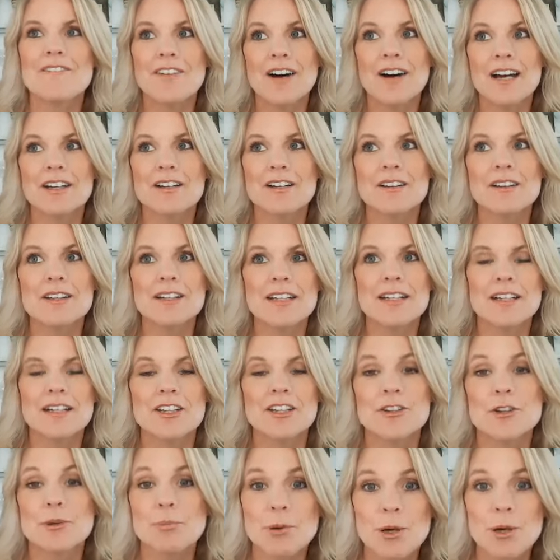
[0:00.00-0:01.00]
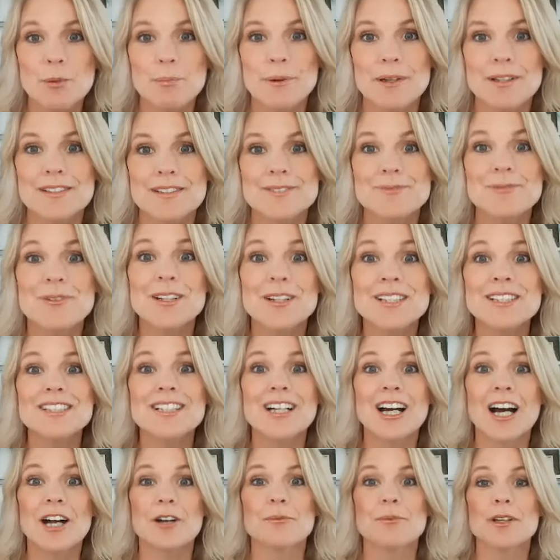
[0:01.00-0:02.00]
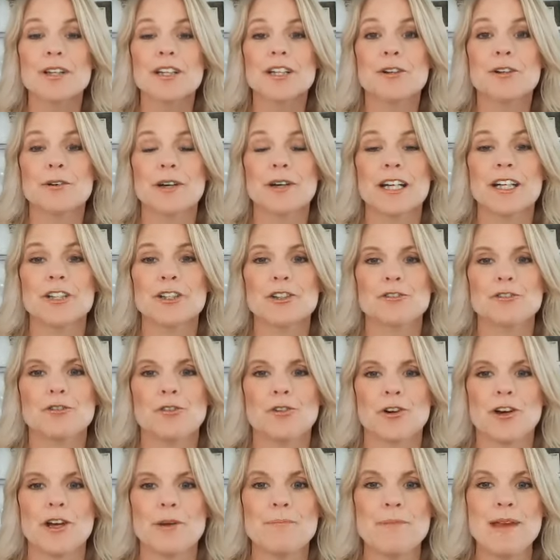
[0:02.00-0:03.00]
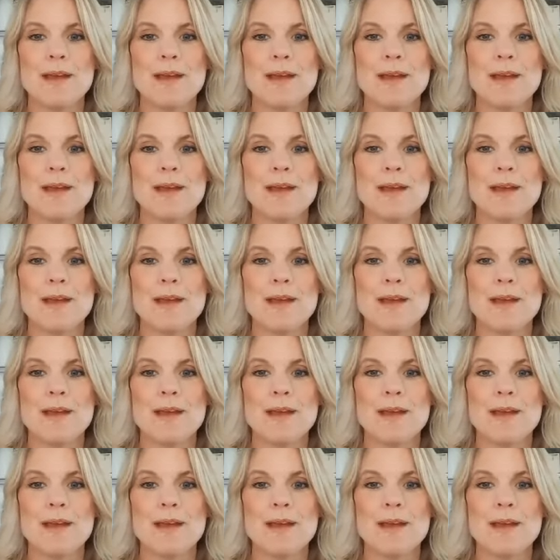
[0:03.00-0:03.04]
finally your purpose what has god really created you for and